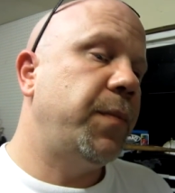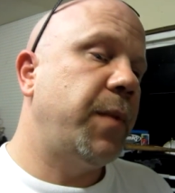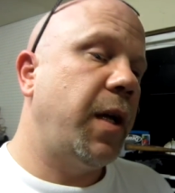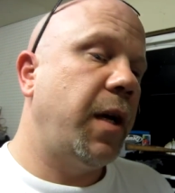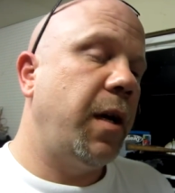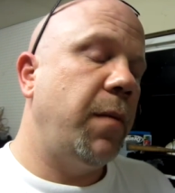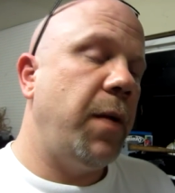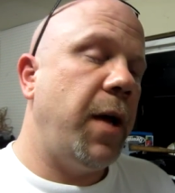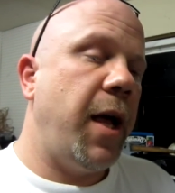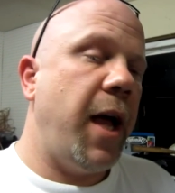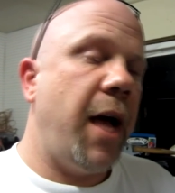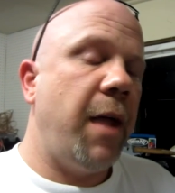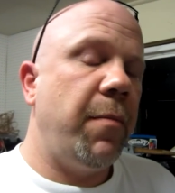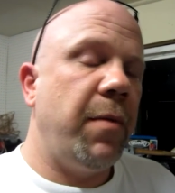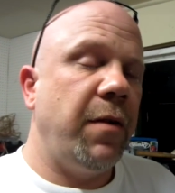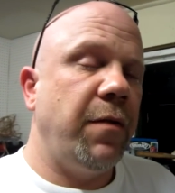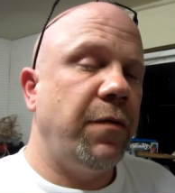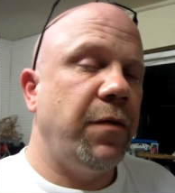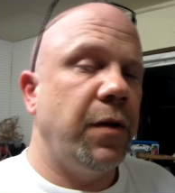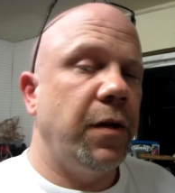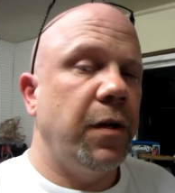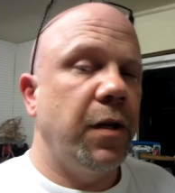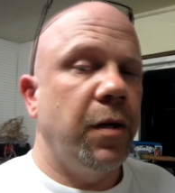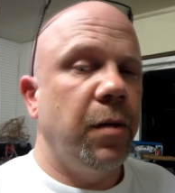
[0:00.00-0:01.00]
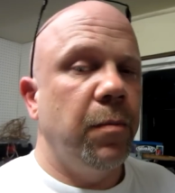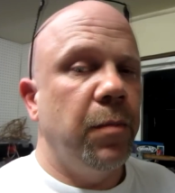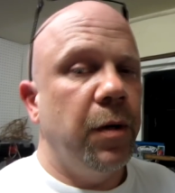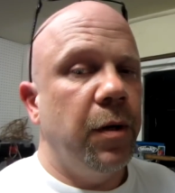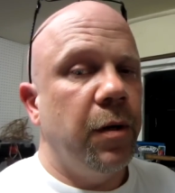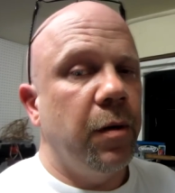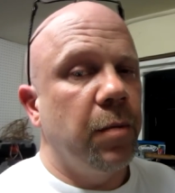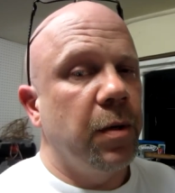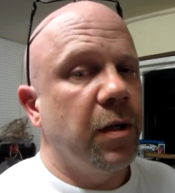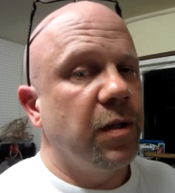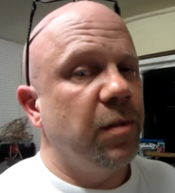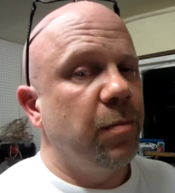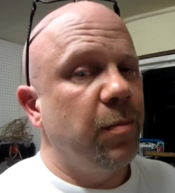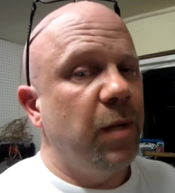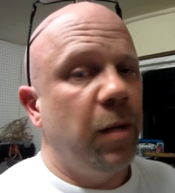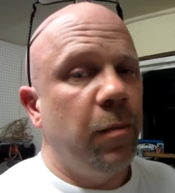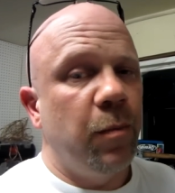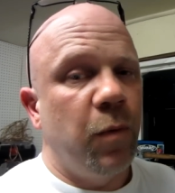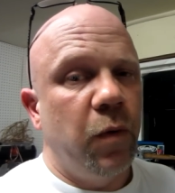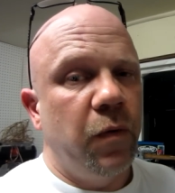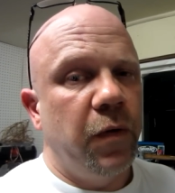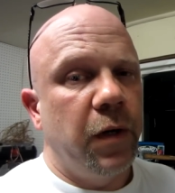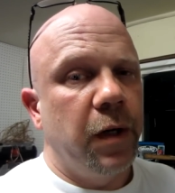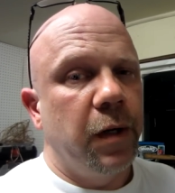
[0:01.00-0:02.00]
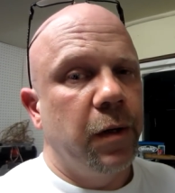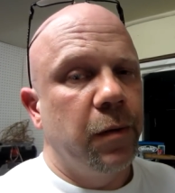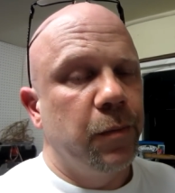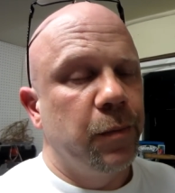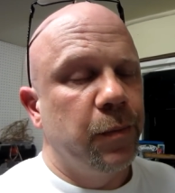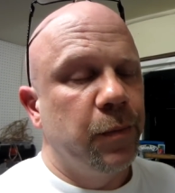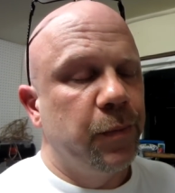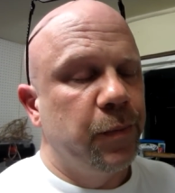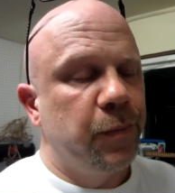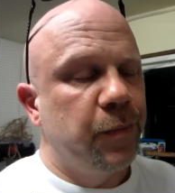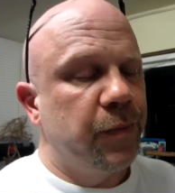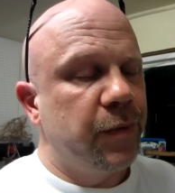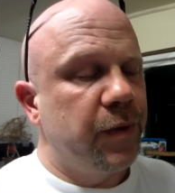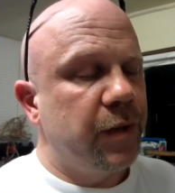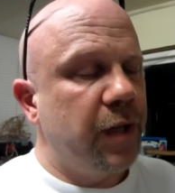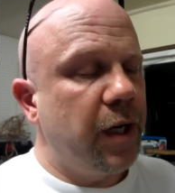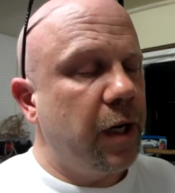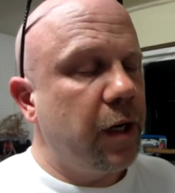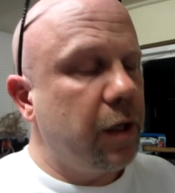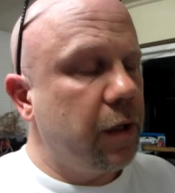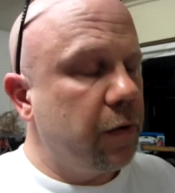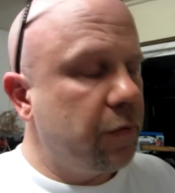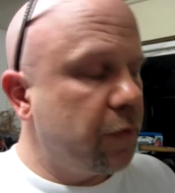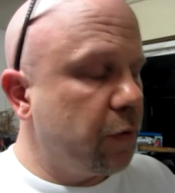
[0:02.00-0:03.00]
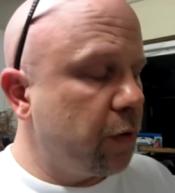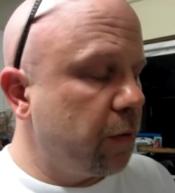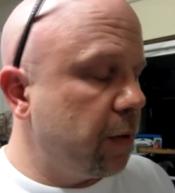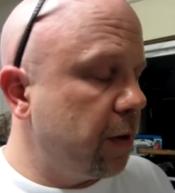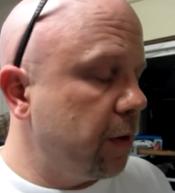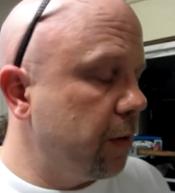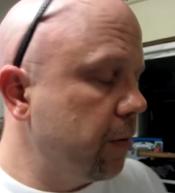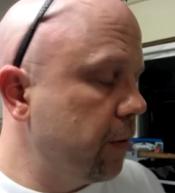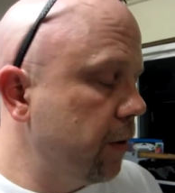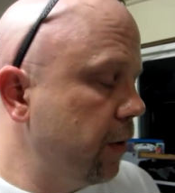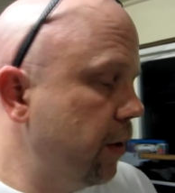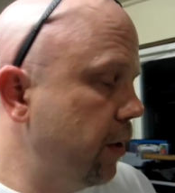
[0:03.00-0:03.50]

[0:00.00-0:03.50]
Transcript: I can be happy in front of the computer because I'm not moving. It's not good for me.